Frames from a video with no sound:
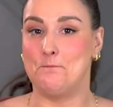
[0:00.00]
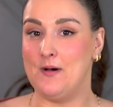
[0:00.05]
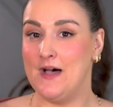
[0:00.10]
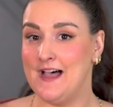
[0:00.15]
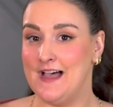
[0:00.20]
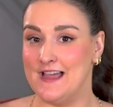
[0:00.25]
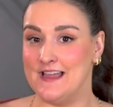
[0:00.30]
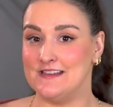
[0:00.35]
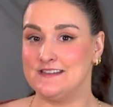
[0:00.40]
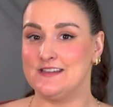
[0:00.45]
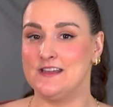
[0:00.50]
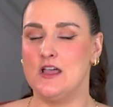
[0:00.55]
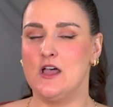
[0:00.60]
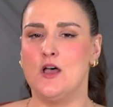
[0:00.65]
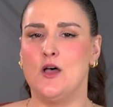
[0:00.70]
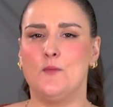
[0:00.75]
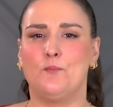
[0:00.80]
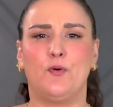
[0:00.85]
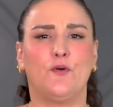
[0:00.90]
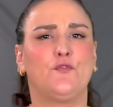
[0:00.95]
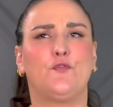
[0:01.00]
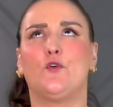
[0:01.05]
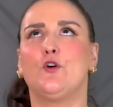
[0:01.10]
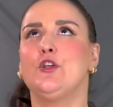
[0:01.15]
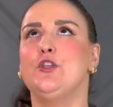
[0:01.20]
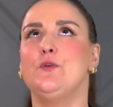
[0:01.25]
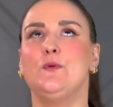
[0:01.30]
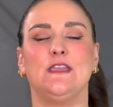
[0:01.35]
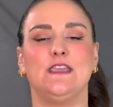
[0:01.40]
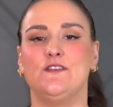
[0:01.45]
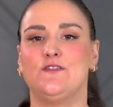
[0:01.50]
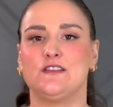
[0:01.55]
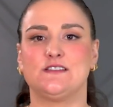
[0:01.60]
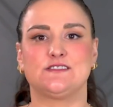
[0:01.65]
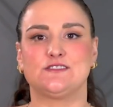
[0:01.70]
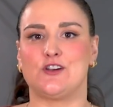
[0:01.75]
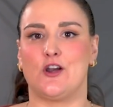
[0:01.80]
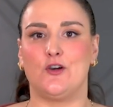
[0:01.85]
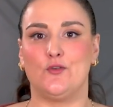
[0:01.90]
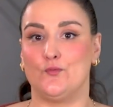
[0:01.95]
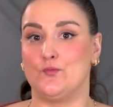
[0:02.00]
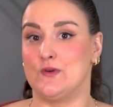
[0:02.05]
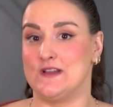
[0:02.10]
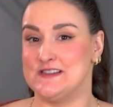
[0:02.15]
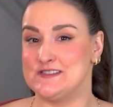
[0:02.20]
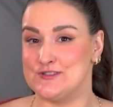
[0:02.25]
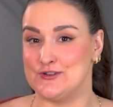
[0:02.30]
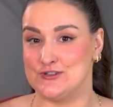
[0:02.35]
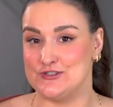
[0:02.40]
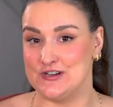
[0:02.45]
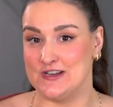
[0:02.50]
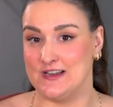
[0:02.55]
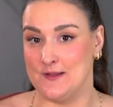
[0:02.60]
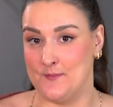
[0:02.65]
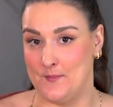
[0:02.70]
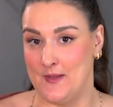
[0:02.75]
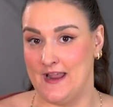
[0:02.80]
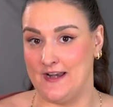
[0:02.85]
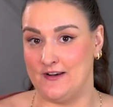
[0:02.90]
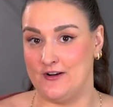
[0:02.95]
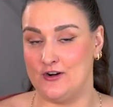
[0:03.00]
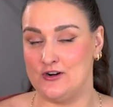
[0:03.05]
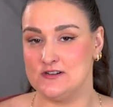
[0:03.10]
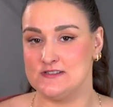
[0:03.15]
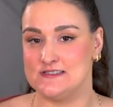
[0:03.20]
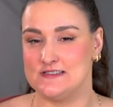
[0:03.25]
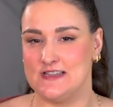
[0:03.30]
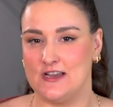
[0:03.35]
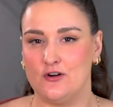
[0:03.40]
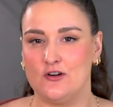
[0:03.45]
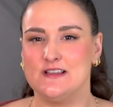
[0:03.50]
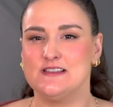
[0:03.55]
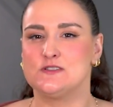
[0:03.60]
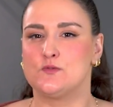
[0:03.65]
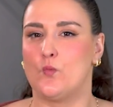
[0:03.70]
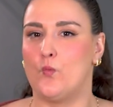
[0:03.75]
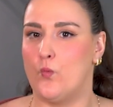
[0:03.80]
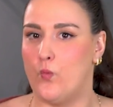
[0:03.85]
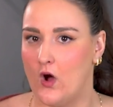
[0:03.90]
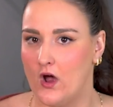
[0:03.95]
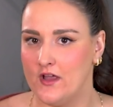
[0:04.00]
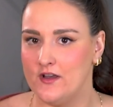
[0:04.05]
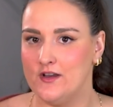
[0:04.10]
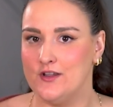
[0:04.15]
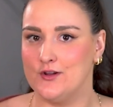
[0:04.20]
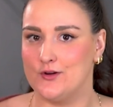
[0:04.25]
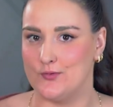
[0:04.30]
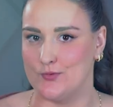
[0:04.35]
But before you even start researching competitors, there is one